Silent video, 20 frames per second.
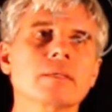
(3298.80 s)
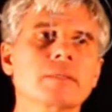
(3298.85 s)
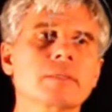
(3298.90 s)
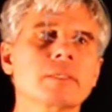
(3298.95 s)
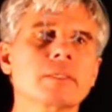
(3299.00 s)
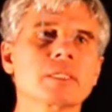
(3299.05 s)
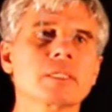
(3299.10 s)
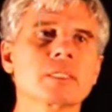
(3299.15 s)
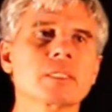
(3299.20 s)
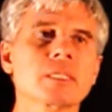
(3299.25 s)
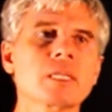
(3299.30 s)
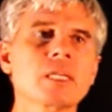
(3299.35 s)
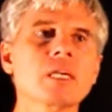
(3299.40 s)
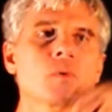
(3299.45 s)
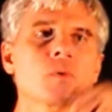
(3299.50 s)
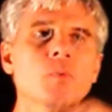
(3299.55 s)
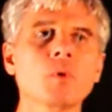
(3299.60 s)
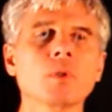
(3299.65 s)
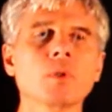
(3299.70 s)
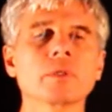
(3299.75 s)
is
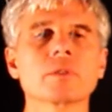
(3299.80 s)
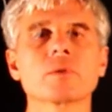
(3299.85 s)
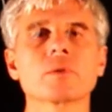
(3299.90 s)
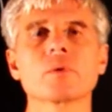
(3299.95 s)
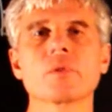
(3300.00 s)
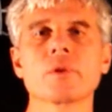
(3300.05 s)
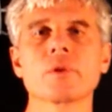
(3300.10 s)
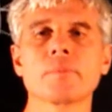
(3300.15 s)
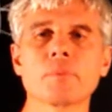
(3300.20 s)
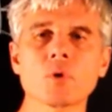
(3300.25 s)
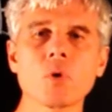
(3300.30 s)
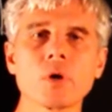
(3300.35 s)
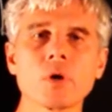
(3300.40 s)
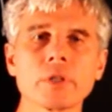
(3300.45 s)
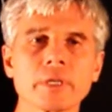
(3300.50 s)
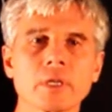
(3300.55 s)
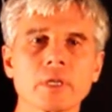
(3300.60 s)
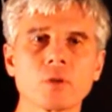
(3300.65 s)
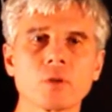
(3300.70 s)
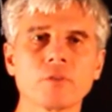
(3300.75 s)
equal to the
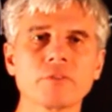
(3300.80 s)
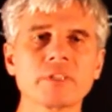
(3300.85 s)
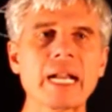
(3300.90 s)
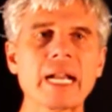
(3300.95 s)
product of